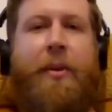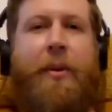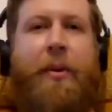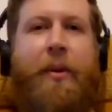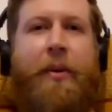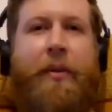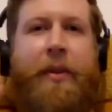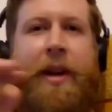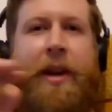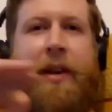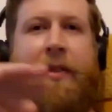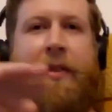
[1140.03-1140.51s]

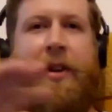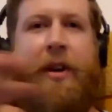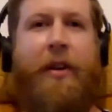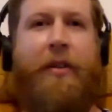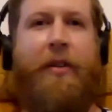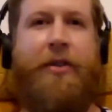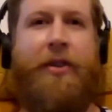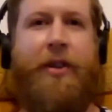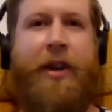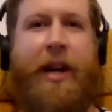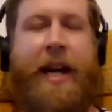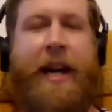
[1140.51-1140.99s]
core that is
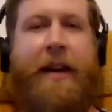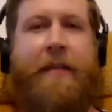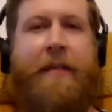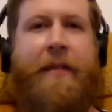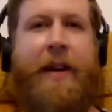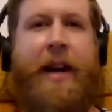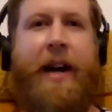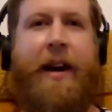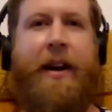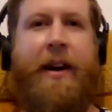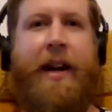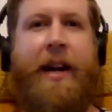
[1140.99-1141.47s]
culturally
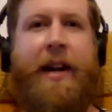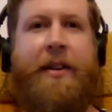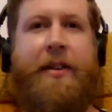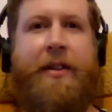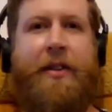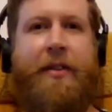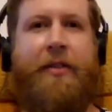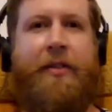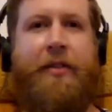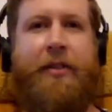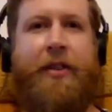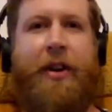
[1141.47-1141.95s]

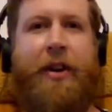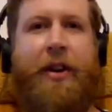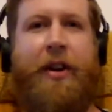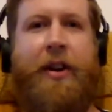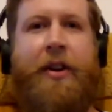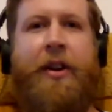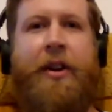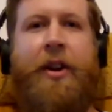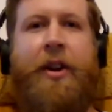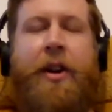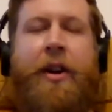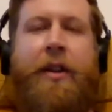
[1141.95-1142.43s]
invariant. And so
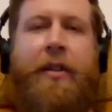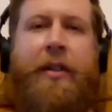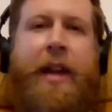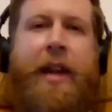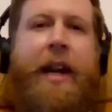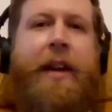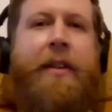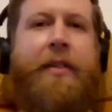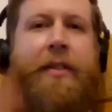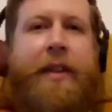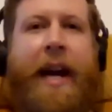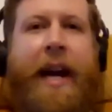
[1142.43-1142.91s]

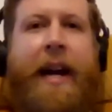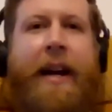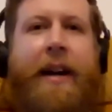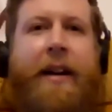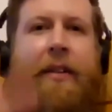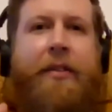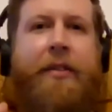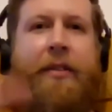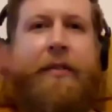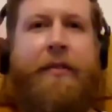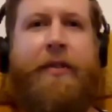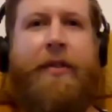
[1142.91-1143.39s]
the exact
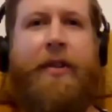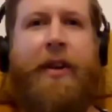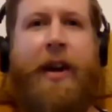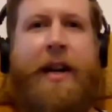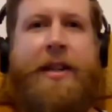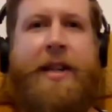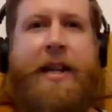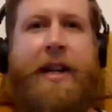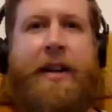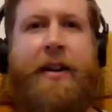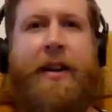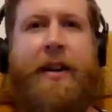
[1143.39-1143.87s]
list of
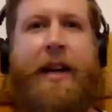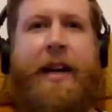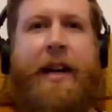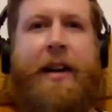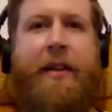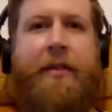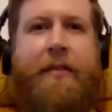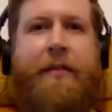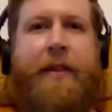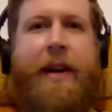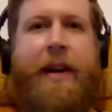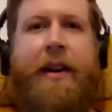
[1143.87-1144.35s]
criteria
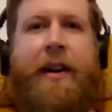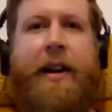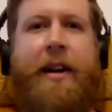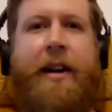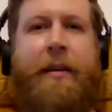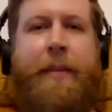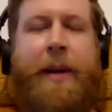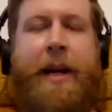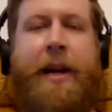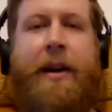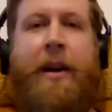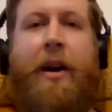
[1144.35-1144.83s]
has
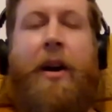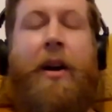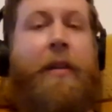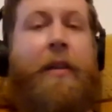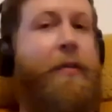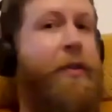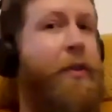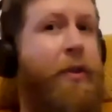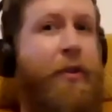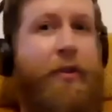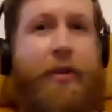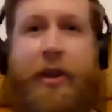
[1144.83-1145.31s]
varied a bit. Oh,
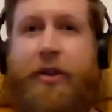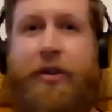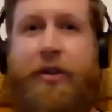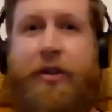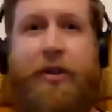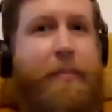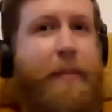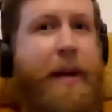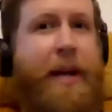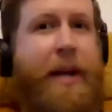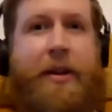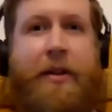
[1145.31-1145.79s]
of course, I
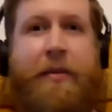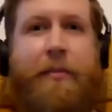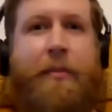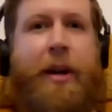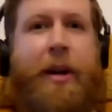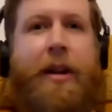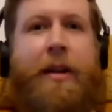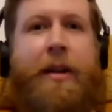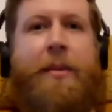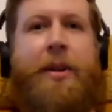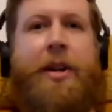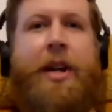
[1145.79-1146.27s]
should mention
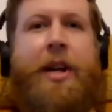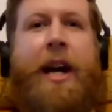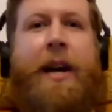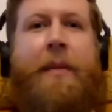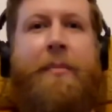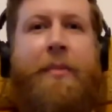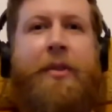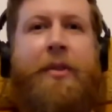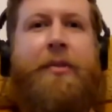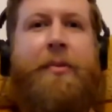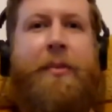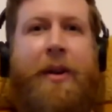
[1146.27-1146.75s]
William
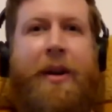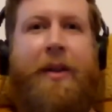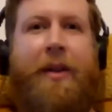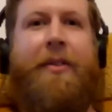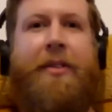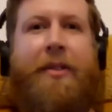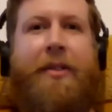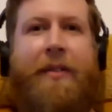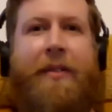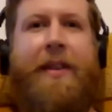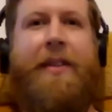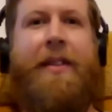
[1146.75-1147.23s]
James as
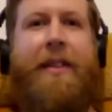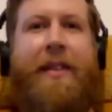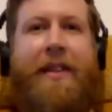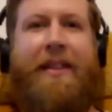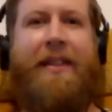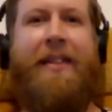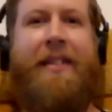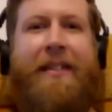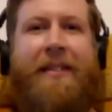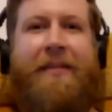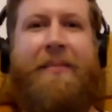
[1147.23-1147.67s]
well. So in the, the